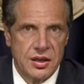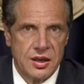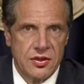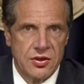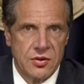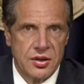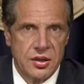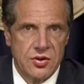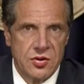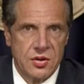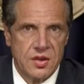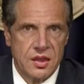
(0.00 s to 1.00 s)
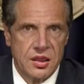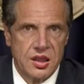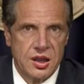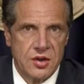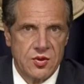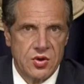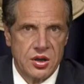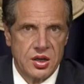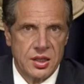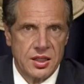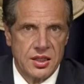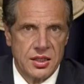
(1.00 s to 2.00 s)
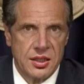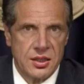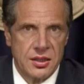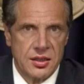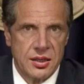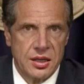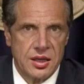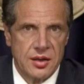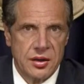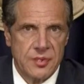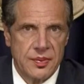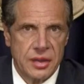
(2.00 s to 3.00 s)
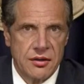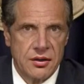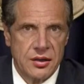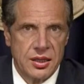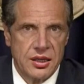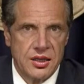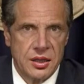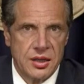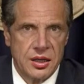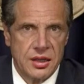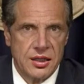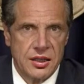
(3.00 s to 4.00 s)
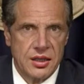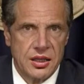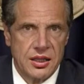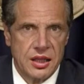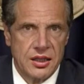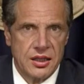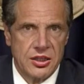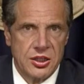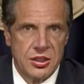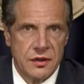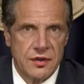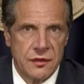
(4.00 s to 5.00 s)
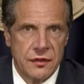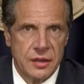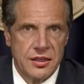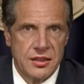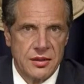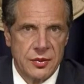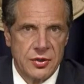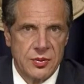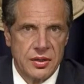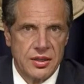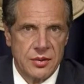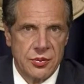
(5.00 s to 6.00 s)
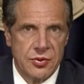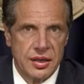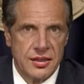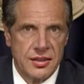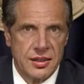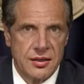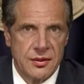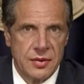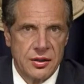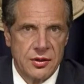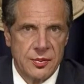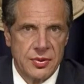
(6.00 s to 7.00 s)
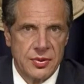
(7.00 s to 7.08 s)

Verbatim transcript: I thought I knew where the line was, and apparently you're not allowed to shove your face in between your breasts in the middle of